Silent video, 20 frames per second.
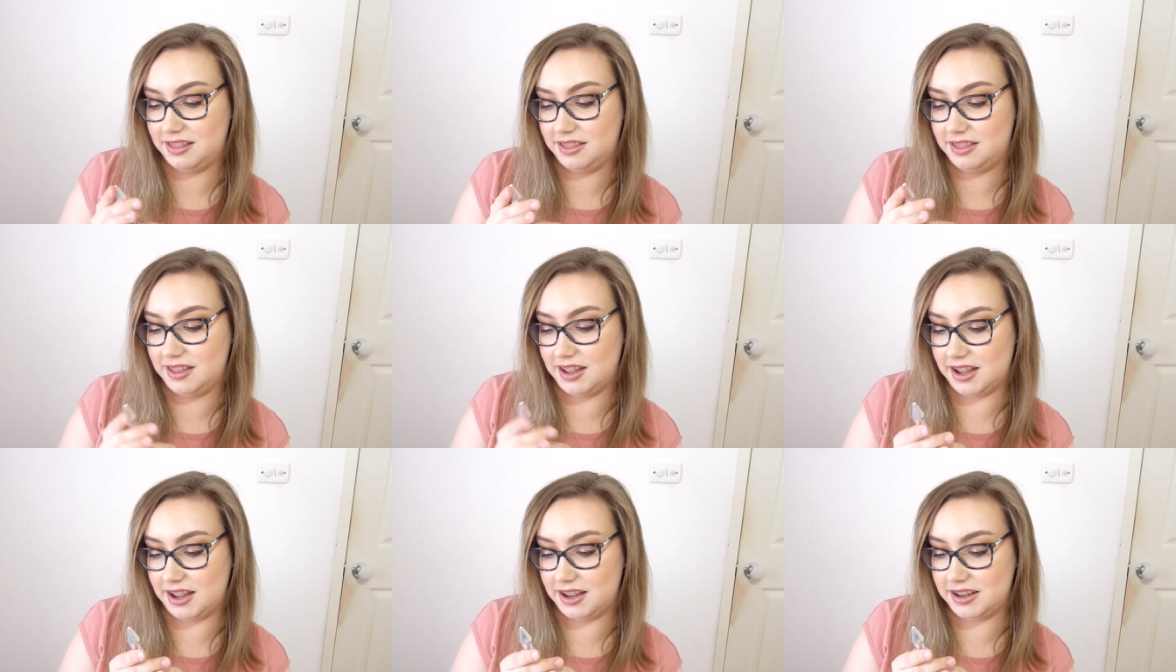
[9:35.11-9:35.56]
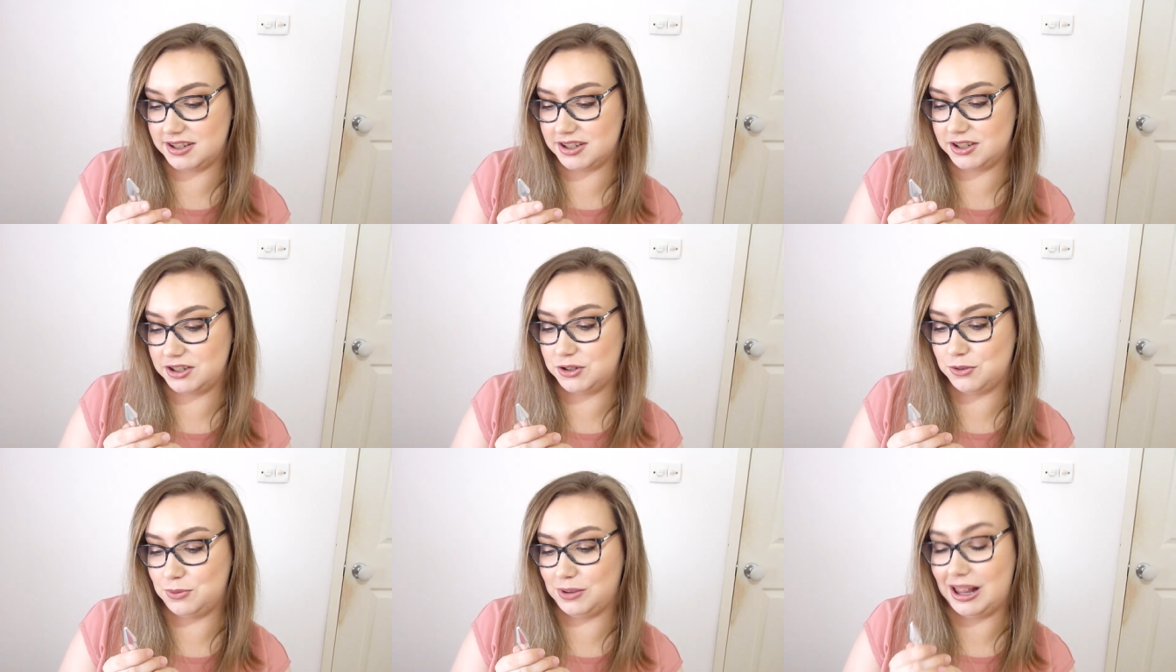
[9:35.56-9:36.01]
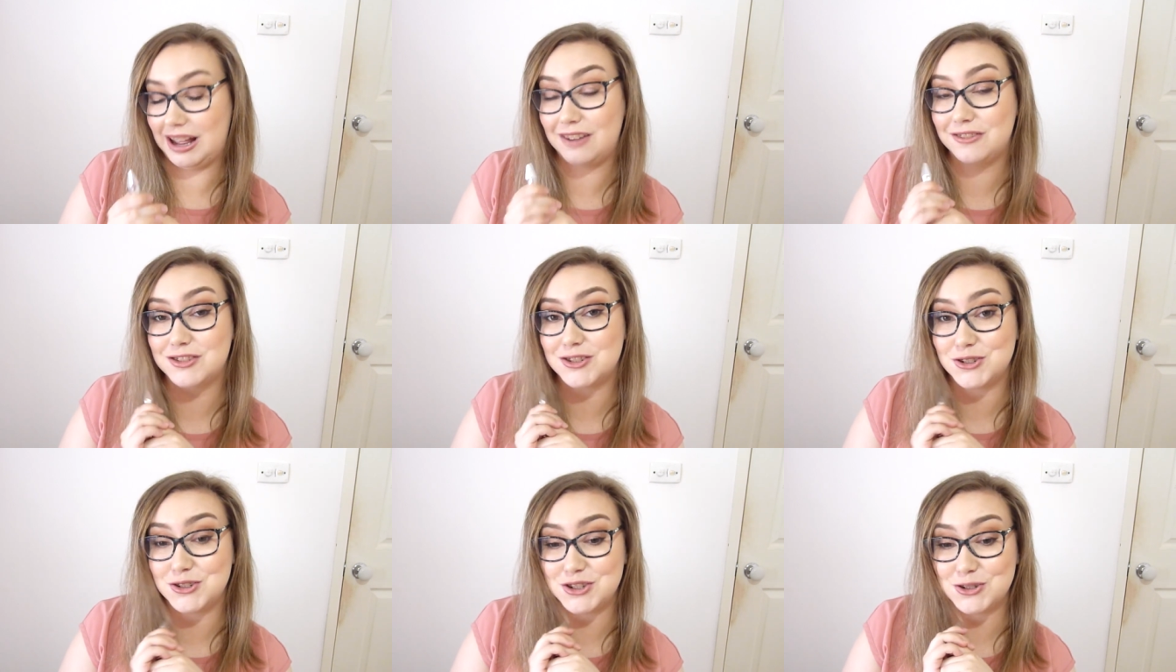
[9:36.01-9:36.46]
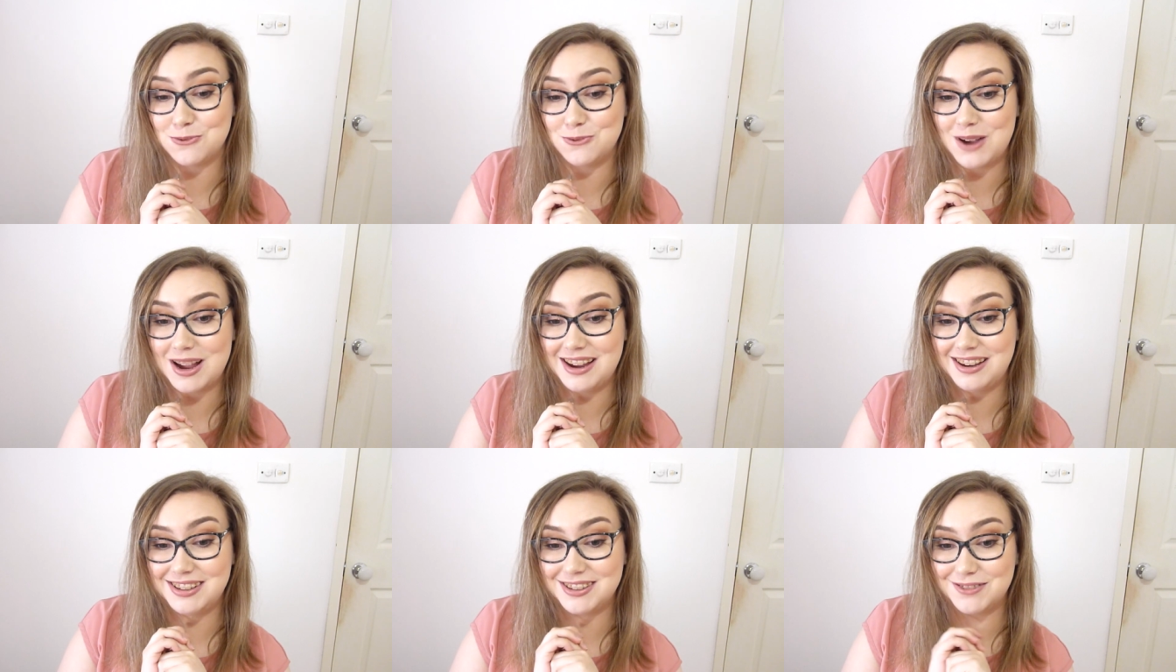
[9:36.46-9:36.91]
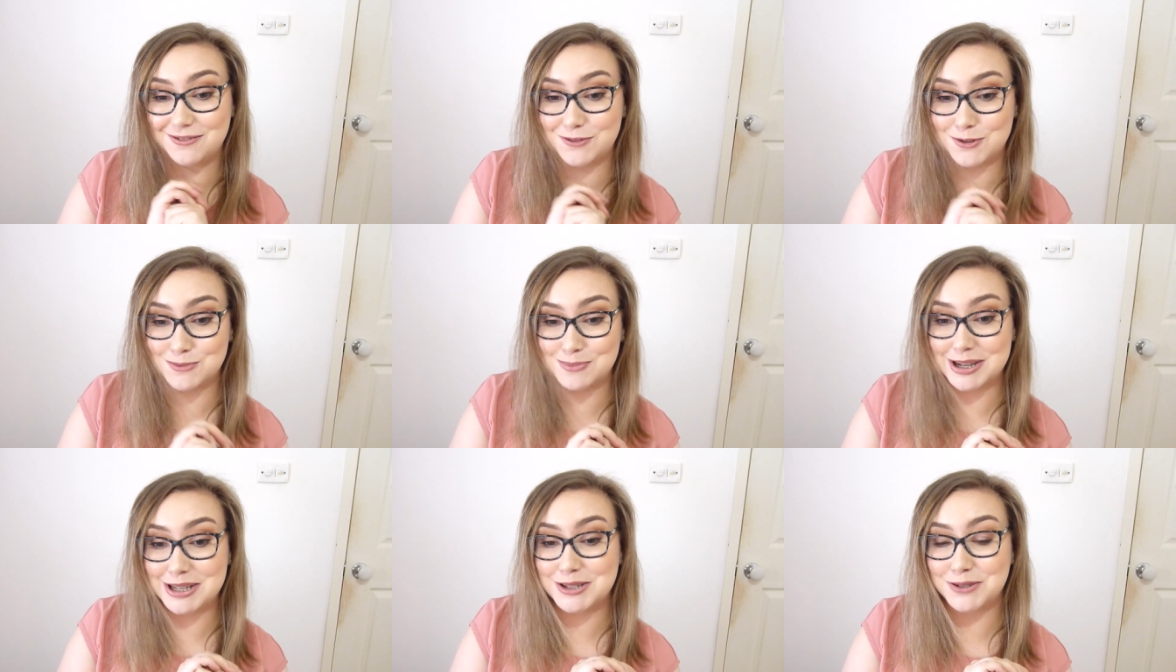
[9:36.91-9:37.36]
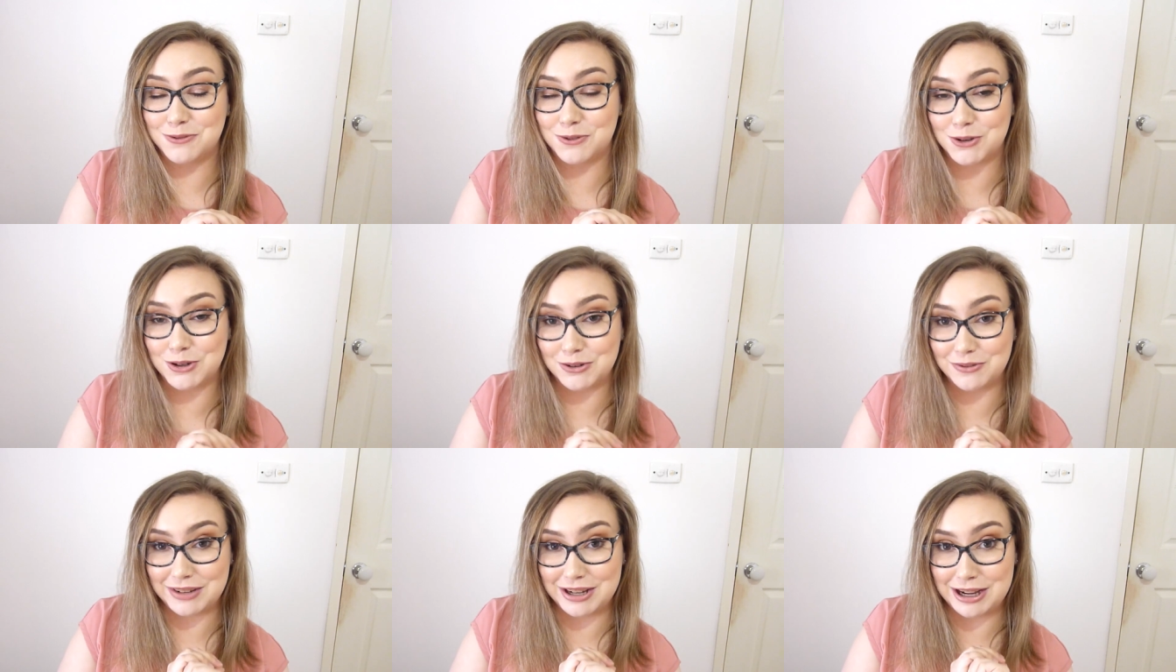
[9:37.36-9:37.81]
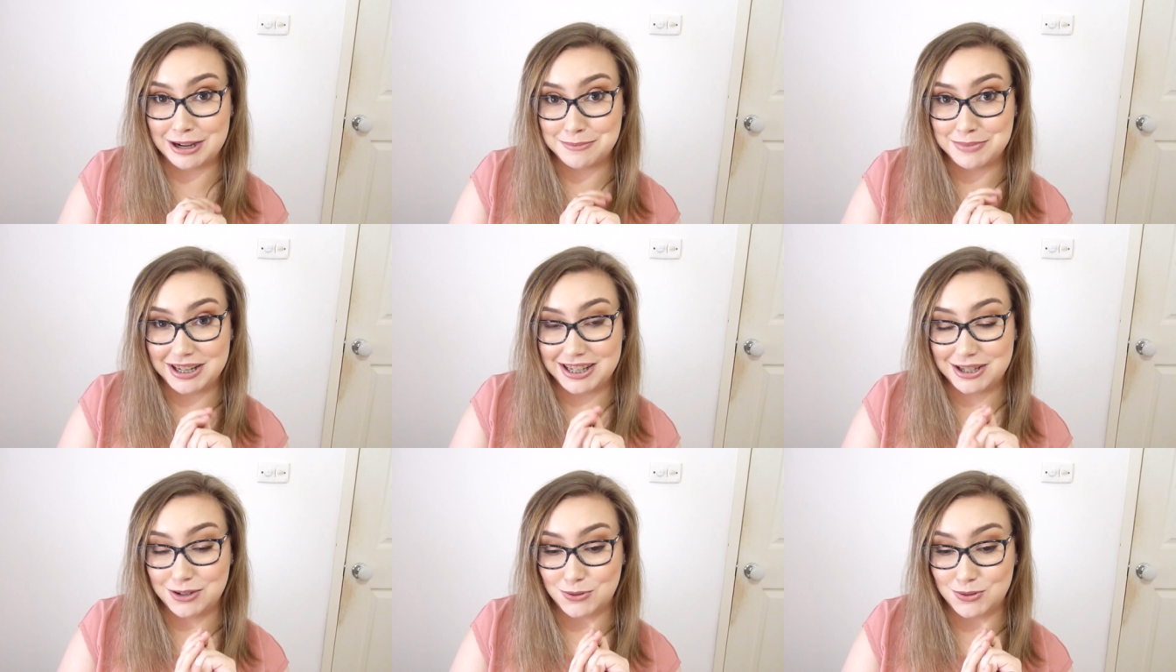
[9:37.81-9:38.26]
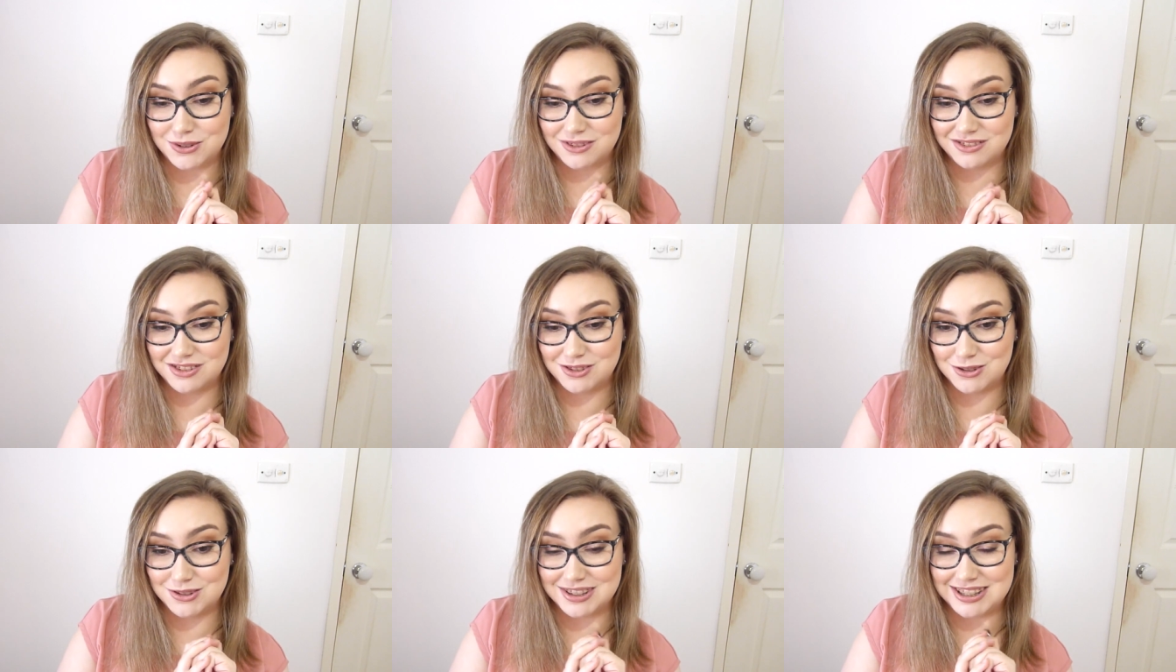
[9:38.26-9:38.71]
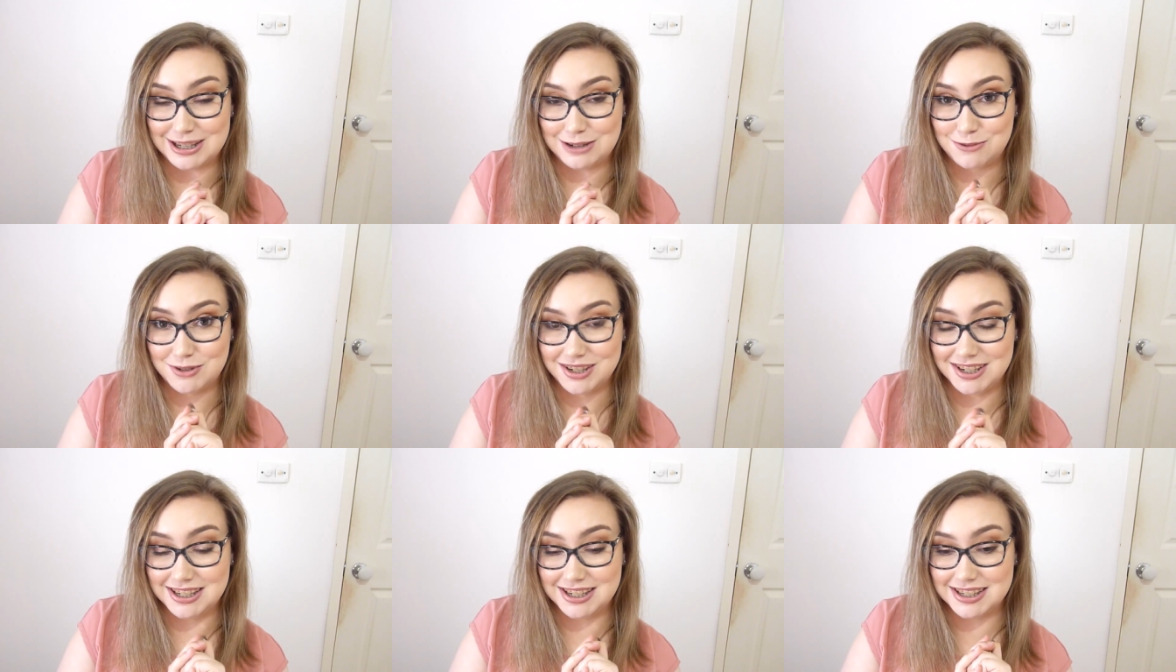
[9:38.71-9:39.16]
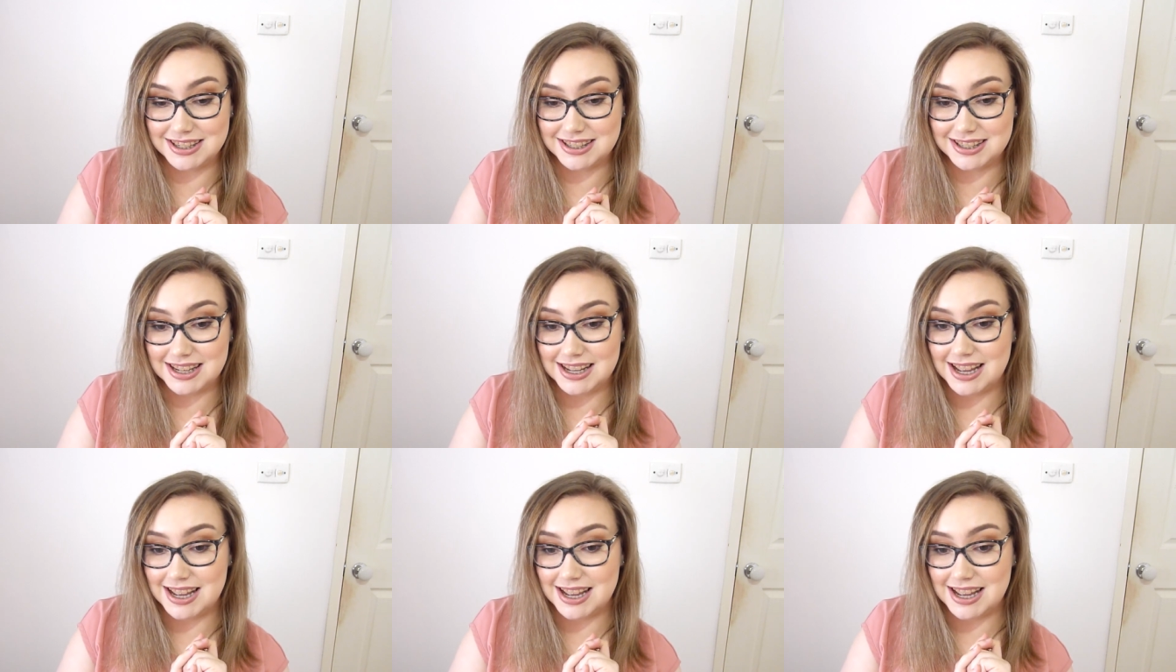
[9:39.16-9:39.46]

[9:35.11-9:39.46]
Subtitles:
that you will have to wait for my Sephora VIB haul to see what it is.